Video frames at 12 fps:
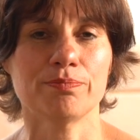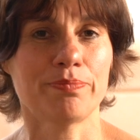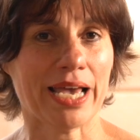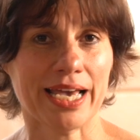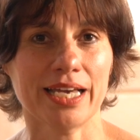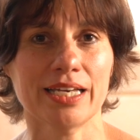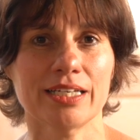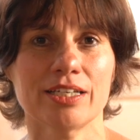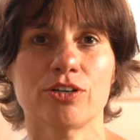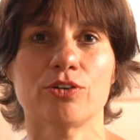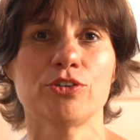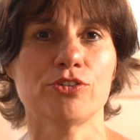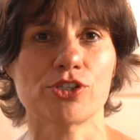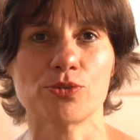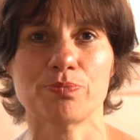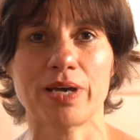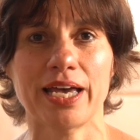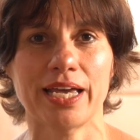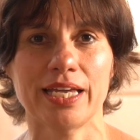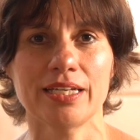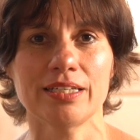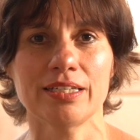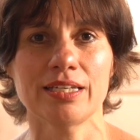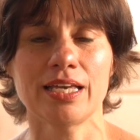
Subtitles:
back, on your spine.